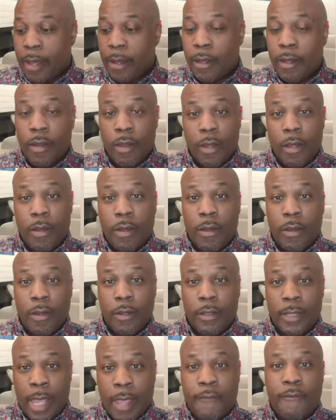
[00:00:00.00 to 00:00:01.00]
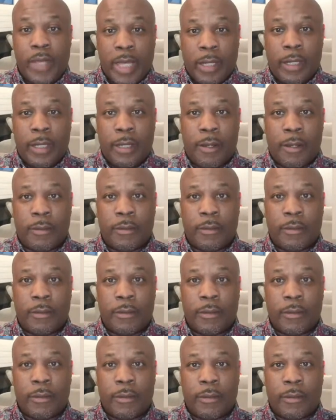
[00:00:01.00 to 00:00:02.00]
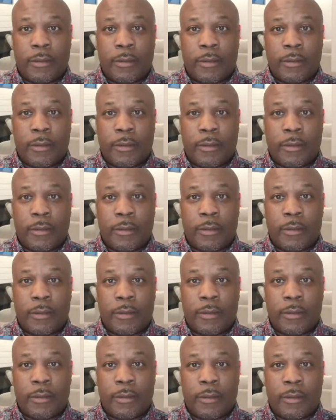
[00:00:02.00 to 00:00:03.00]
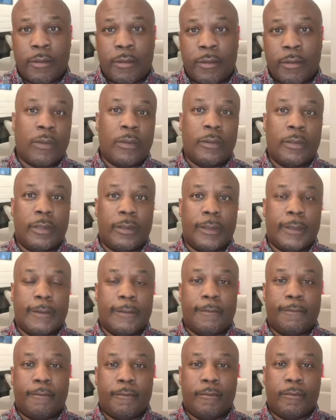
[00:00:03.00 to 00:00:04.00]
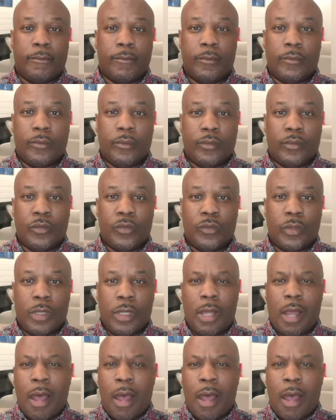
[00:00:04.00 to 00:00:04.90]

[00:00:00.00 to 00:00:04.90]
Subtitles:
And I'm sure he don't heard about that video and he come to show people wrong.